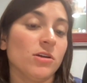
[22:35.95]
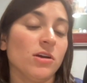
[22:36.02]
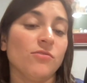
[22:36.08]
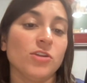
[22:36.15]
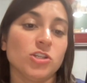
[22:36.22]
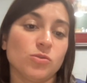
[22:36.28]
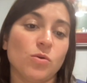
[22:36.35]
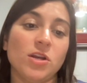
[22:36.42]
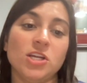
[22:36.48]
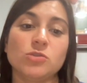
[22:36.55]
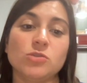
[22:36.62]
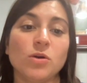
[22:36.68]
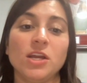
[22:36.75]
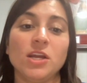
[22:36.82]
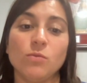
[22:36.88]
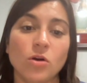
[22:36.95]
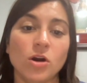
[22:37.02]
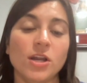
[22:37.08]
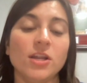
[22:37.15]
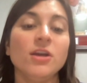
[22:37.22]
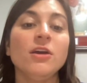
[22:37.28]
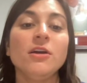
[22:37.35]
of the
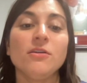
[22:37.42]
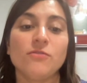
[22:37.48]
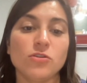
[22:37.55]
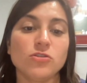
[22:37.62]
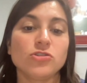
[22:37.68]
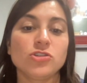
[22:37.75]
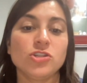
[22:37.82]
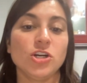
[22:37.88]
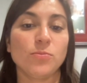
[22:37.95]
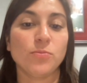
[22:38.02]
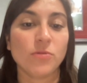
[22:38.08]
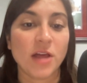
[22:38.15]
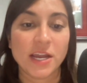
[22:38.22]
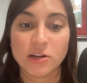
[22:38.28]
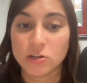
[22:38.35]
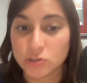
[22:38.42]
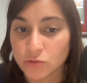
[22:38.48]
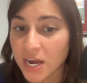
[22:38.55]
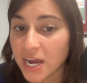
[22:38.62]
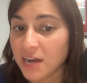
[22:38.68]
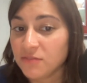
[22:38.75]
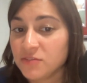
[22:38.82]
2021 first year player
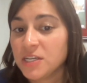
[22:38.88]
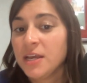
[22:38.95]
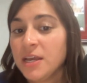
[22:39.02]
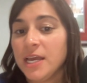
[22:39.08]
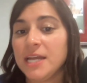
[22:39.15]
draft.